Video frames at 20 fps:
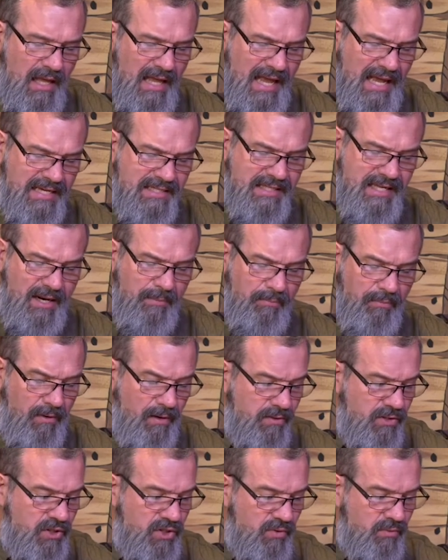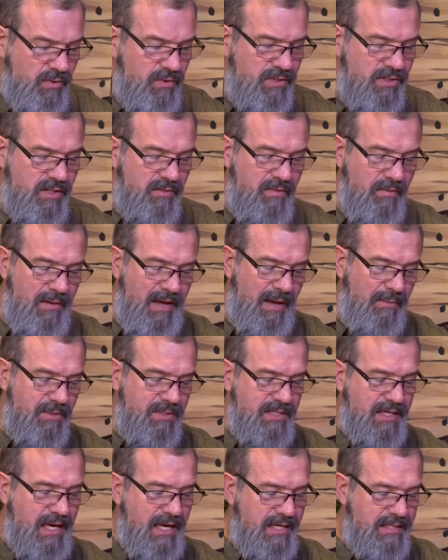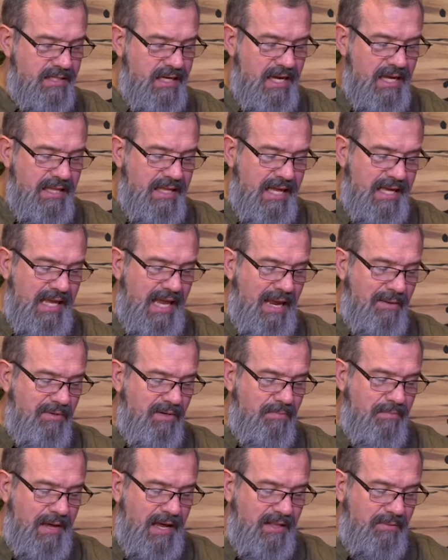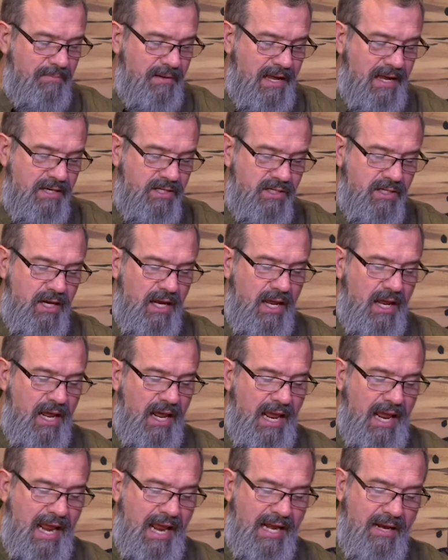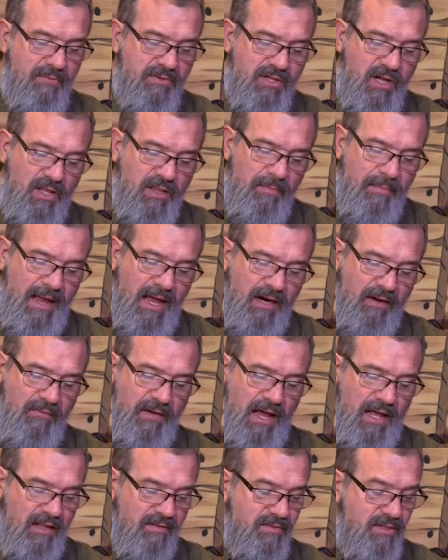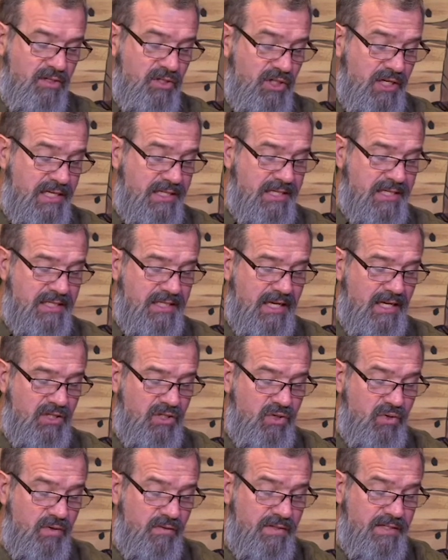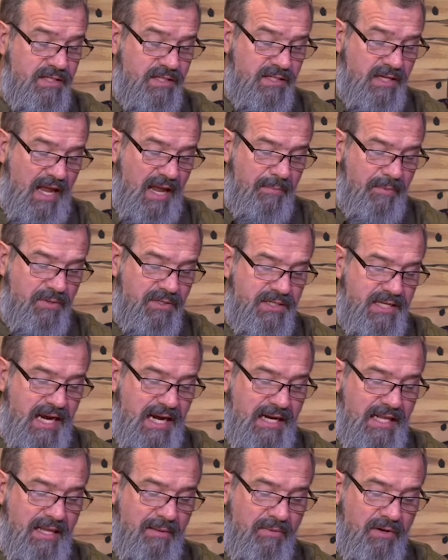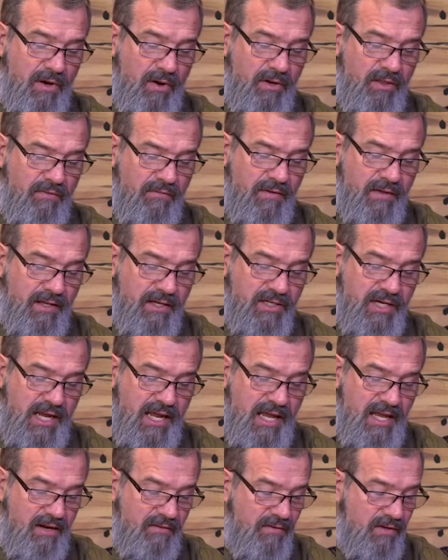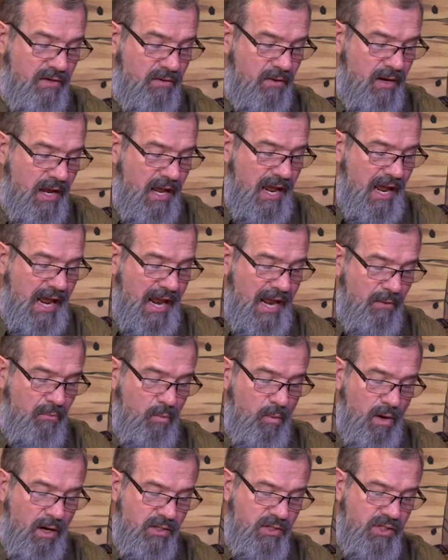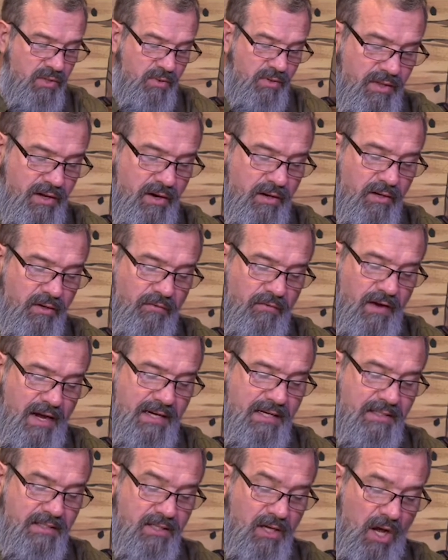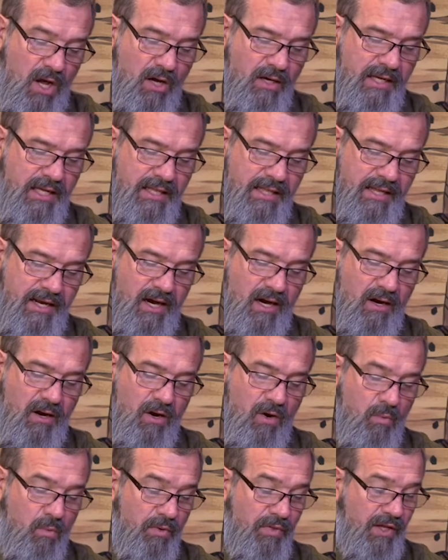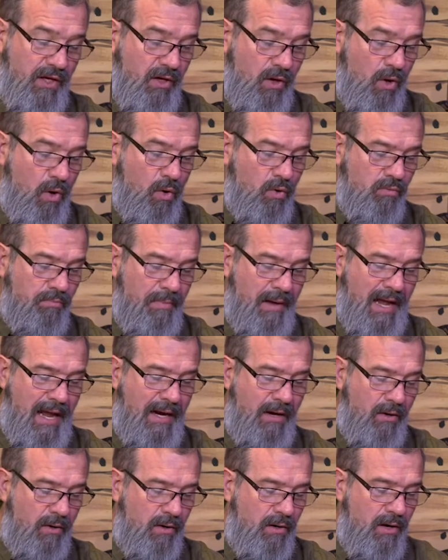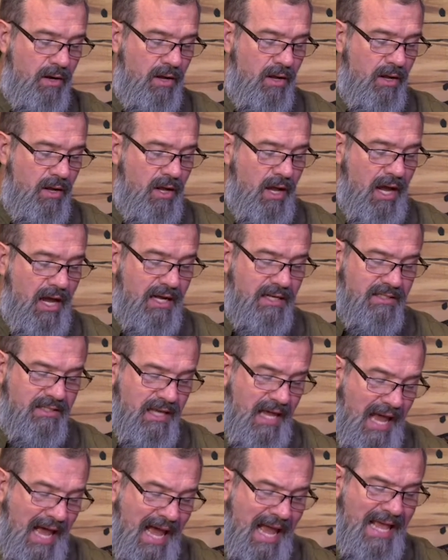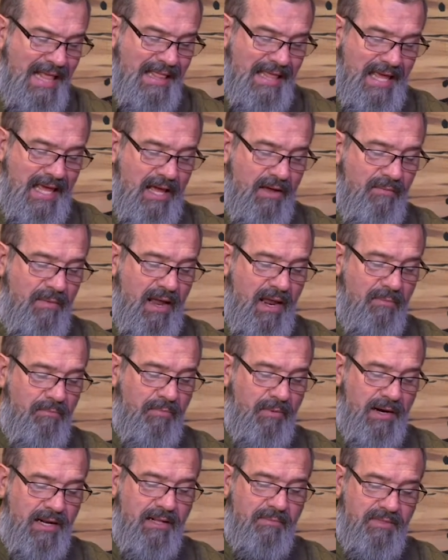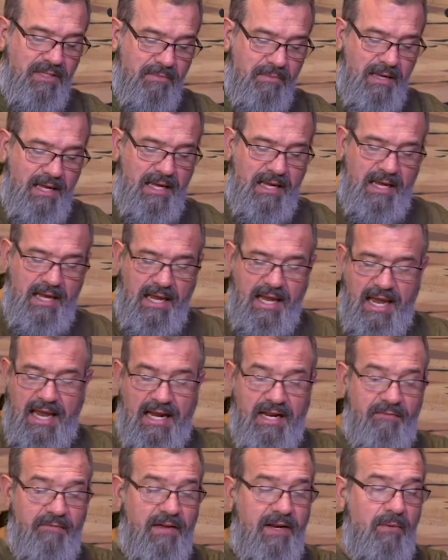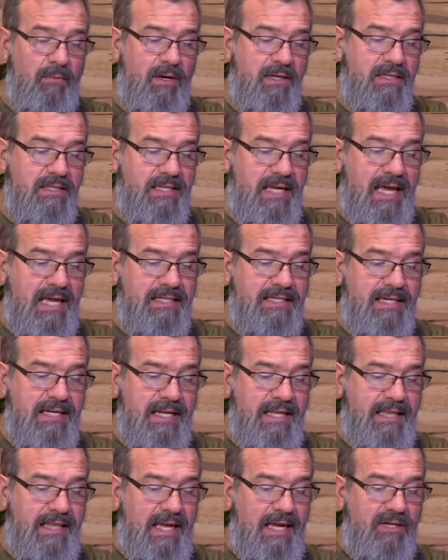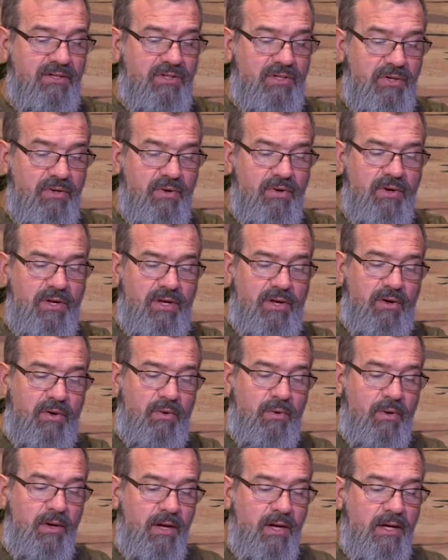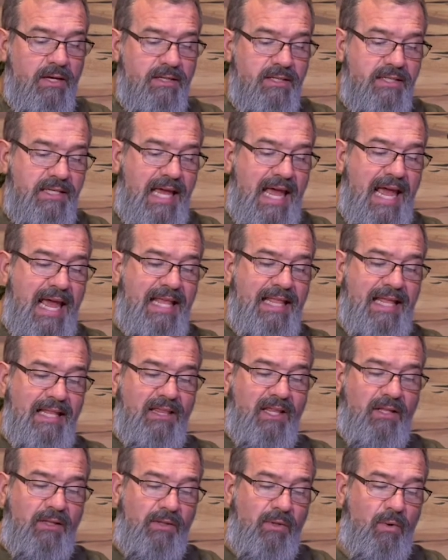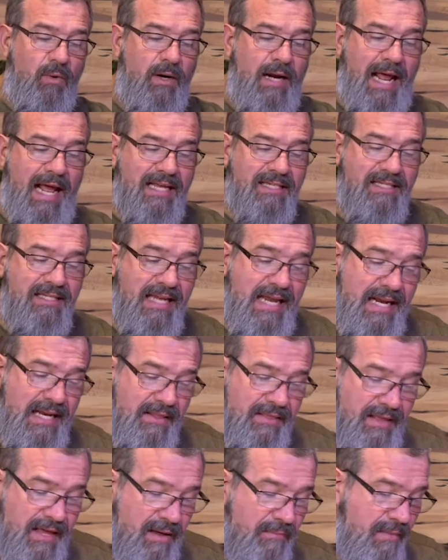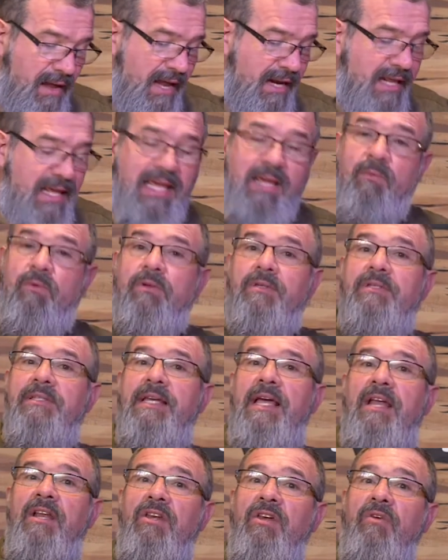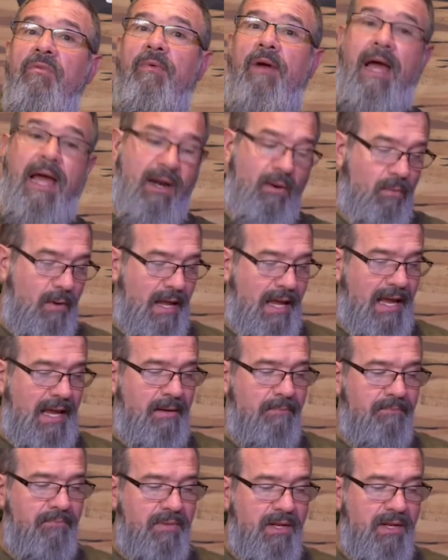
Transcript: As they approached Jerusalem, the Bible says, they came to Bethpage, and it was on the Mount of Olives, and Jesus sent two of his disciples, saying to them, Go to the village ahead of you, and once there, you'll find a donkey there with a colt by her. Untie them and bring them to me. And if anyone says anything to you, Say that the Lord has need of them, and he will send you right away.